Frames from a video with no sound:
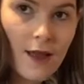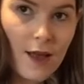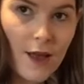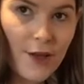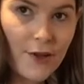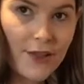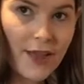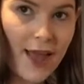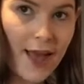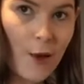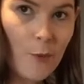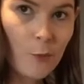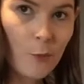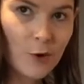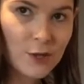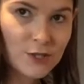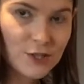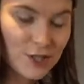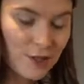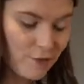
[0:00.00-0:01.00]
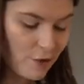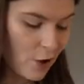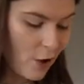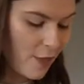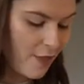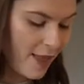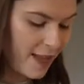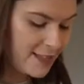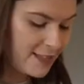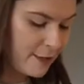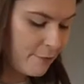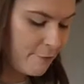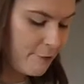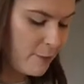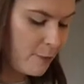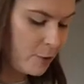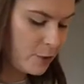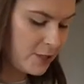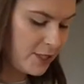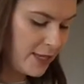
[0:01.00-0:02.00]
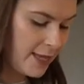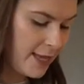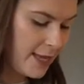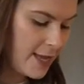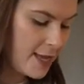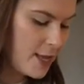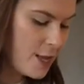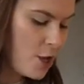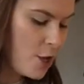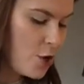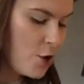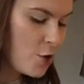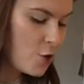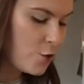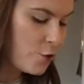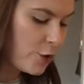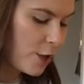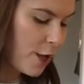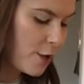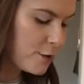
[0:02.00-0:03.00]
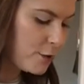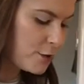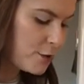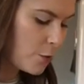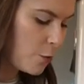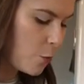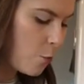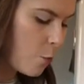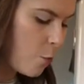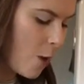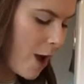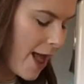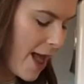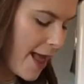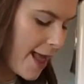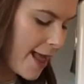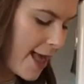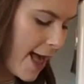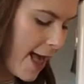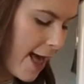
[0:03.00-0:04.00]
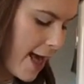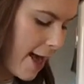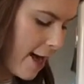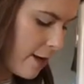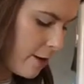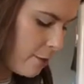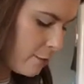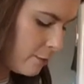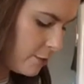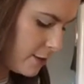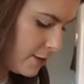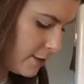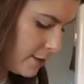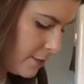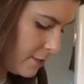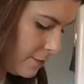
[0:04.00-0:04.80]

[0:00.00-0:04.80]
Okay, and once you've got that everybody, you're going to weigh out,